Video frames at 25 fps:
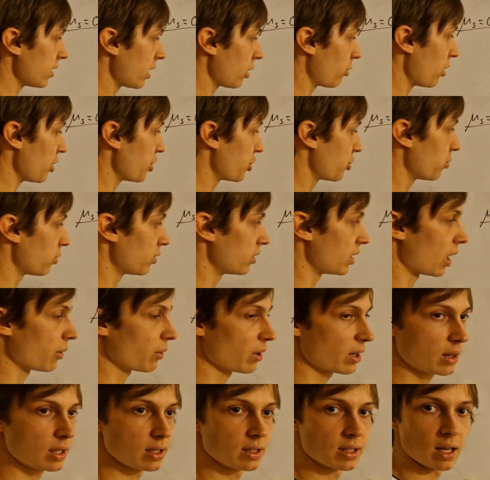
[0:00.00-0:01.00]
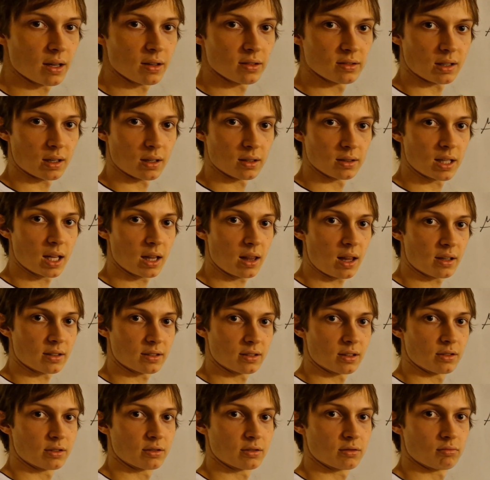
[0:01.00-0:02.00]
equation will directly tell us
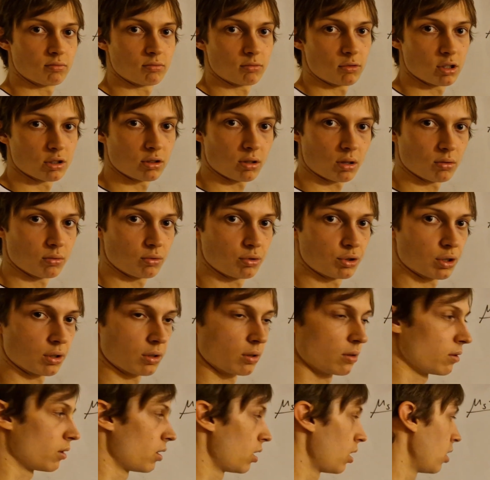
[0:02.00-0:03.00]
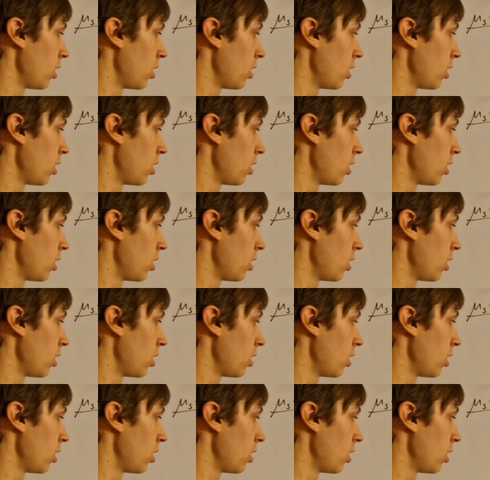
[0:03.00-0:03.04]
the solution.